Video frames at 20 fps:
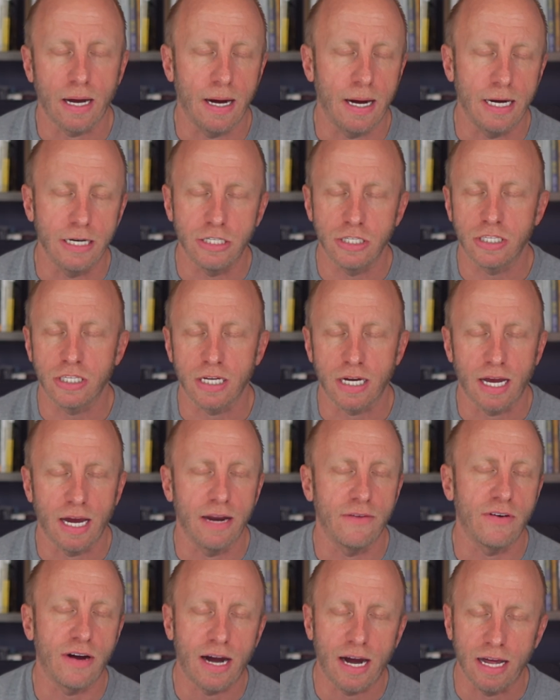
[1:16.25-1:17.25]
just to kind of
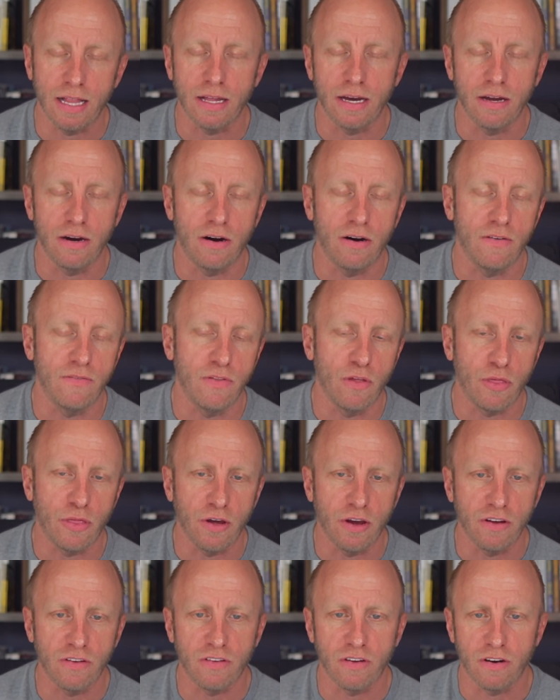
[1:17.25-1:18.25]
highlight all of the
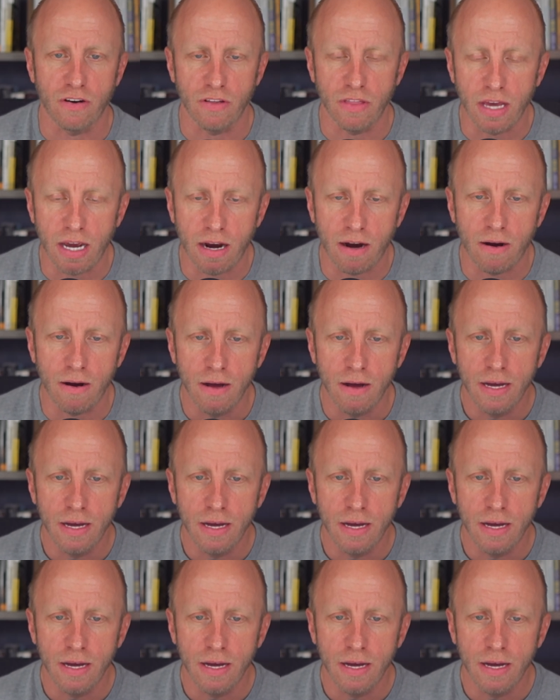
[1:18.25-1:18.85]
things that are there.